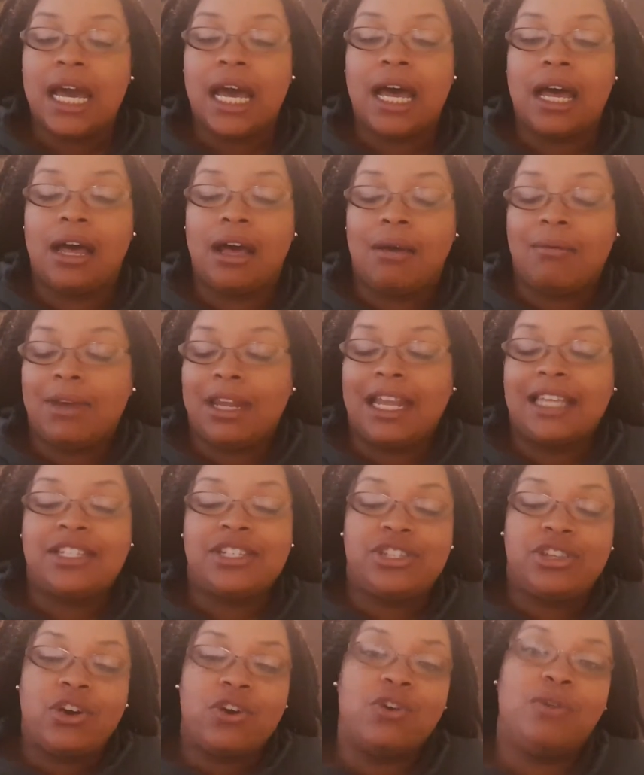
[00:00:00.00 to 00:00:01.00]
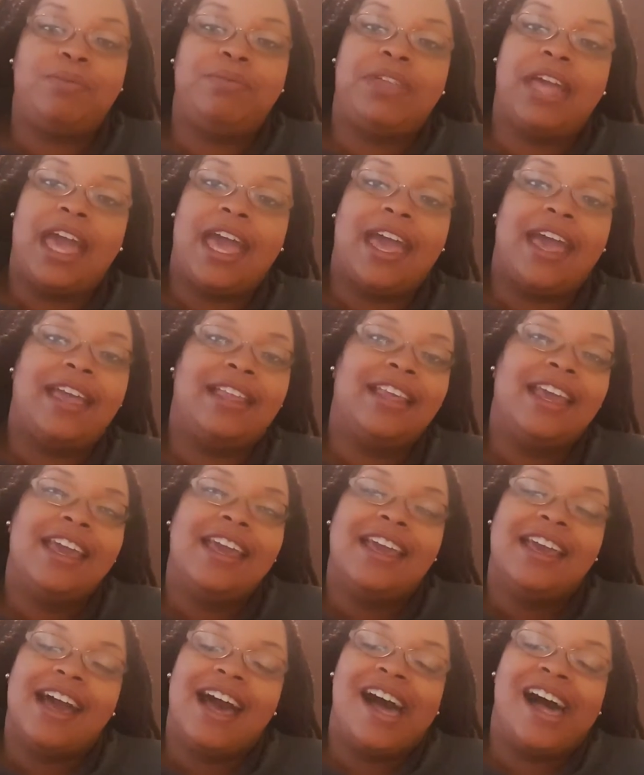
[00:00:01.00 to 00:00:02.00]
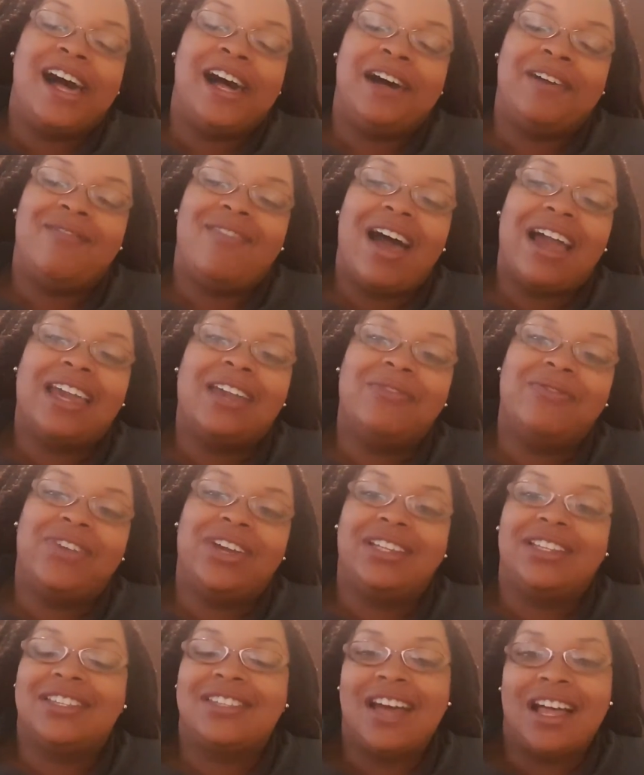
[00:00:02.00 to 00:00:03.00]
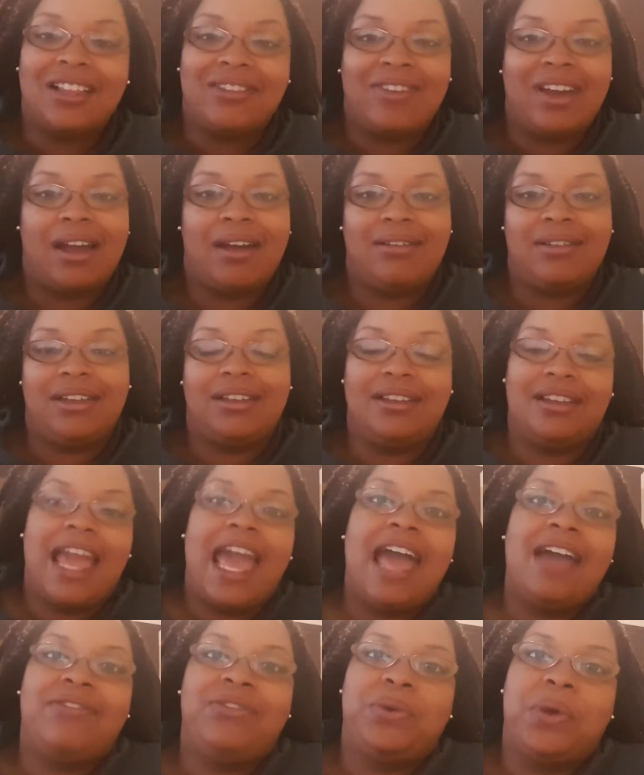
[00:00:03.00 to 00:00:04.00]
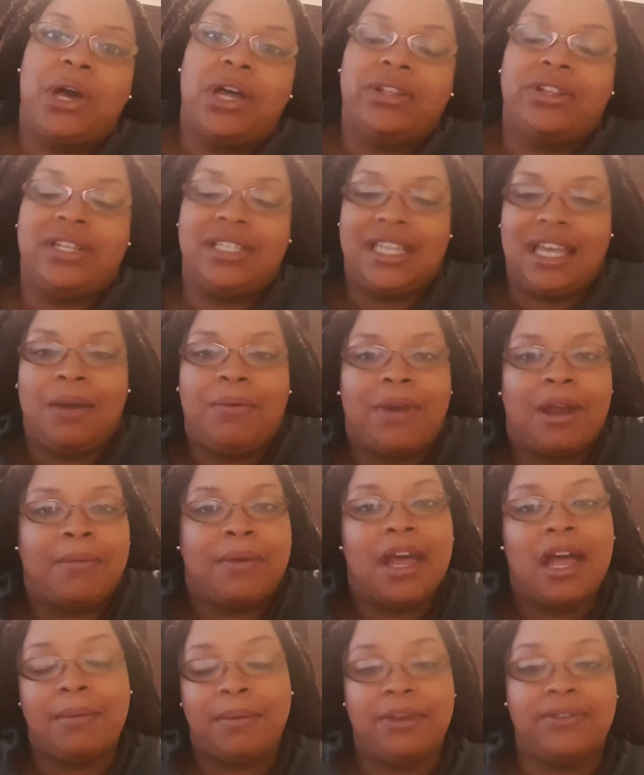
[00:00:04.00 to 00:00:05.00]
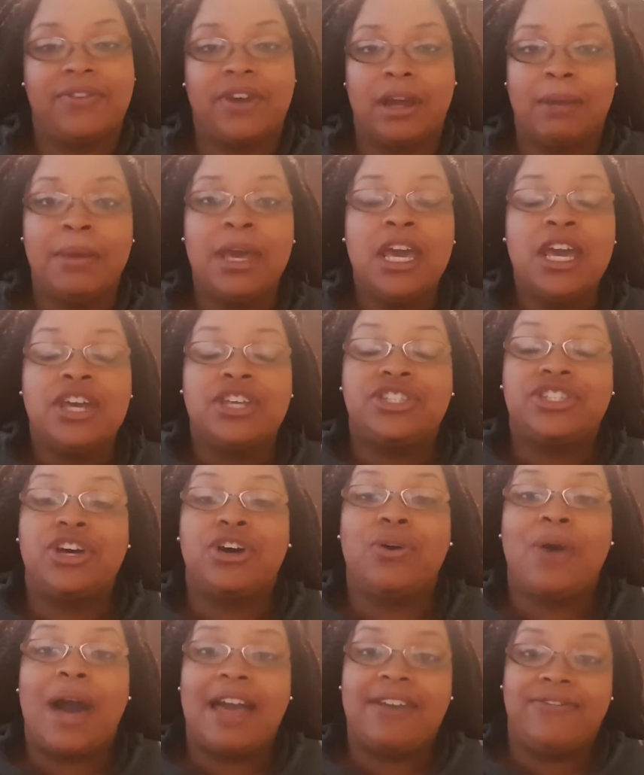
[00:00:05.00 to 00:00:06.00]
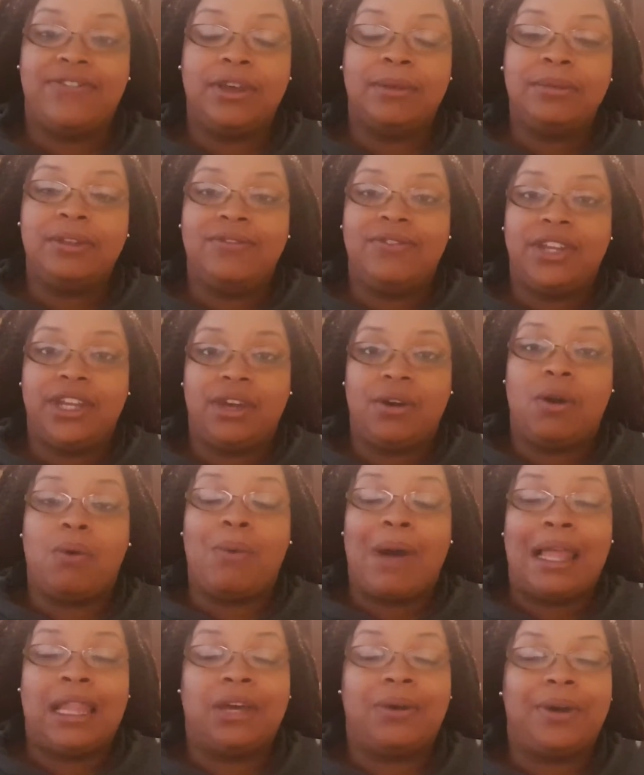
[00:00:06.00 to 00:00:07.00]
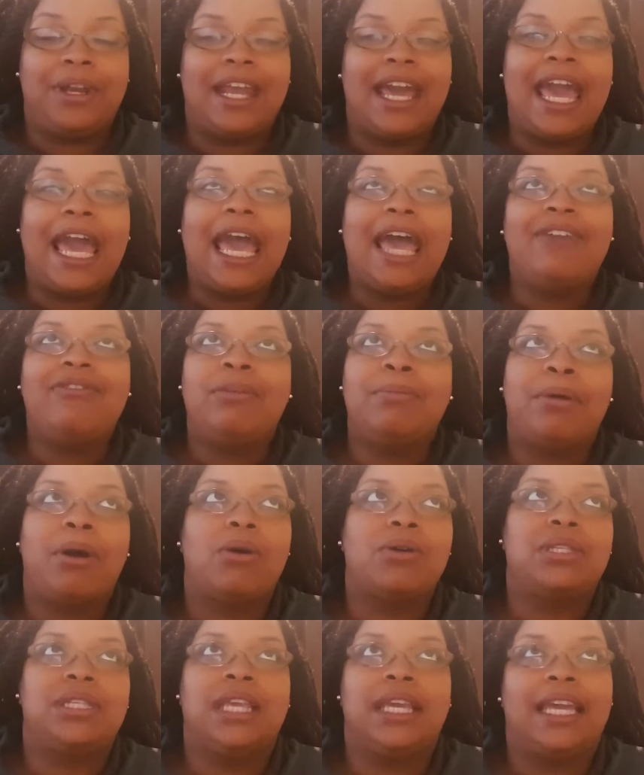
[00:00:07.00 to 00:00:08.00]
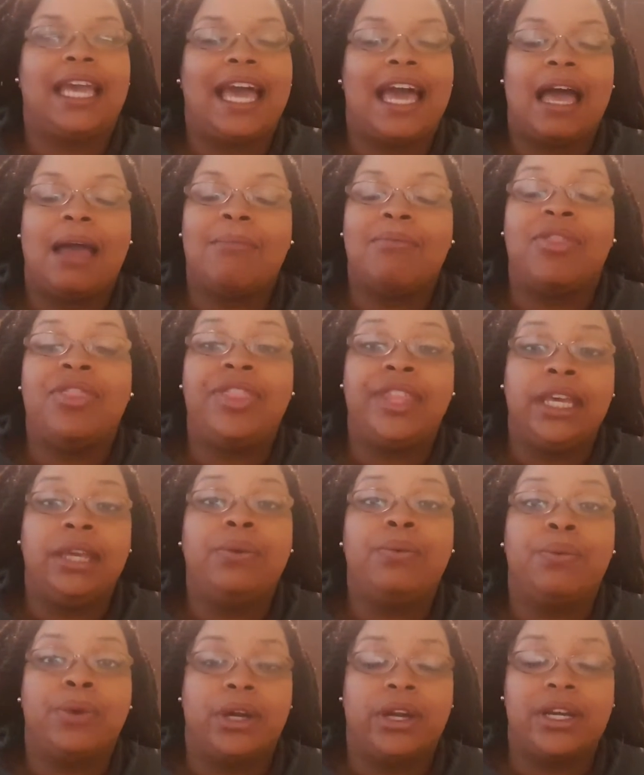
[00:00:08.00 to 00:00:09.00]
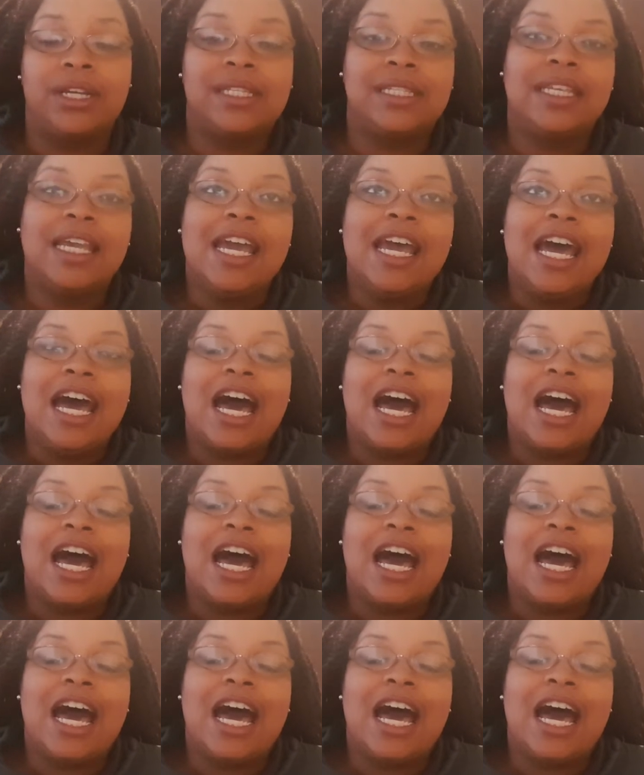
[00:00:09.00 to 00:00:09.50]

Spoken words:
And I just hope that I can bring this all around and have you all understand where I'm coming from. So I filmed a video a while ago and I haven't posted it yet. I'm the worst.